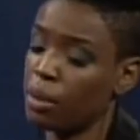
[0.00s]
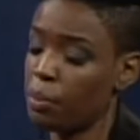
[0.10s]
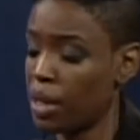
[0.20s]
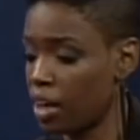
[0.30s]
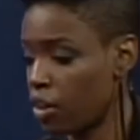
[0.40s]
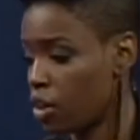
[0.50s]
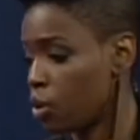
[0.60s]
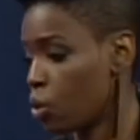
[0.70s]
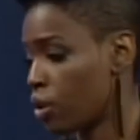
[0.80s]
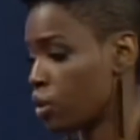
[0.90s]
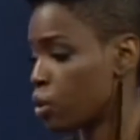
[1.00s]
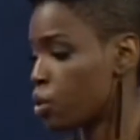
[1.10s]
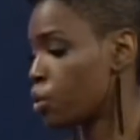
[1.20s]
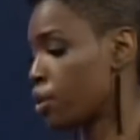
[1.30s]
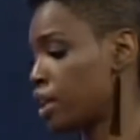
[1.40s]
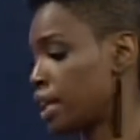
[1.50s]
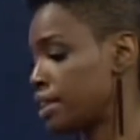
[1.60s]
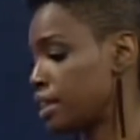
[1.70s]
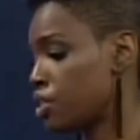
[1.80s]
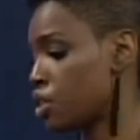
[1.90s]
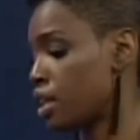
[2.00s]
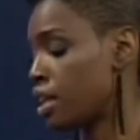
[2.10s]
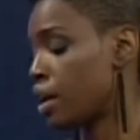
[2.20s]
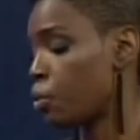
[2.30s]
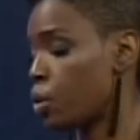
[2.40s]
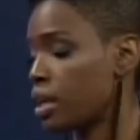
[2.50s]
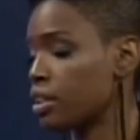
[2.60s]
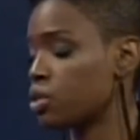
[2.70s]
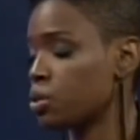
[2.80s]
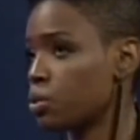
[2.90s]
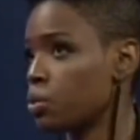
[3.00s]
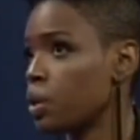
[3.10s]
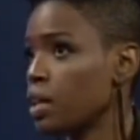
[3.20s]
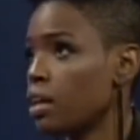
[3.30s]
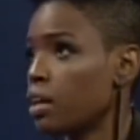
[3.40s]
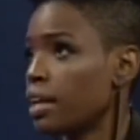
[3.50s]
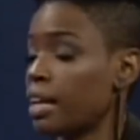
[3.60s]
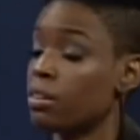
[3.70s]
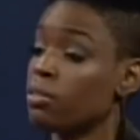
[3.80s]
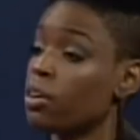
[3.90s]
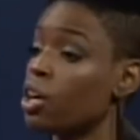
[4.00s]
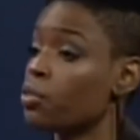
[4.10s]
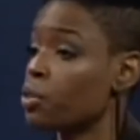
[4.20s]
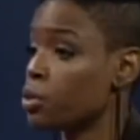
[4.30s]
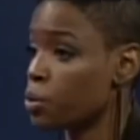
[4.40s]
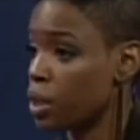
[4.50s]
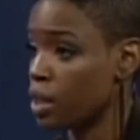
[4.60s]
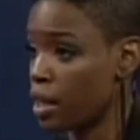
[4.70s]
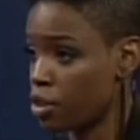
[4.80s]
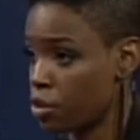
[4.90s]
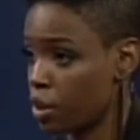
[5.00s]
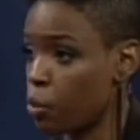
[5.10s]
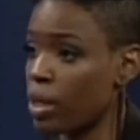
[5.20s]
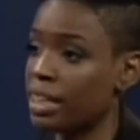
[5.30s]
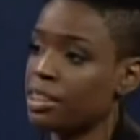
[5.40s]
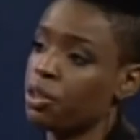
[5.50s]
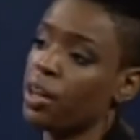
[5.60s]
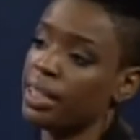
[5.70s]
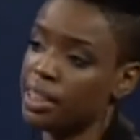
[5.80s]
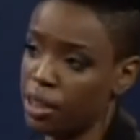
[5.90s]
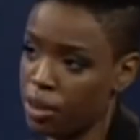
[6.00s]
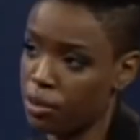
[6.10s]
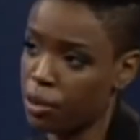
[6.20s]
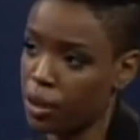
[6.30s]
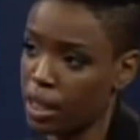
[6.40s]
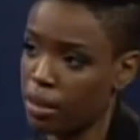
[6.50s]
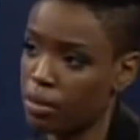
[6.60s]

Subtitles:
parent or a local organization and I wanted to get involved with Donate Naturally, what is the criteria for that?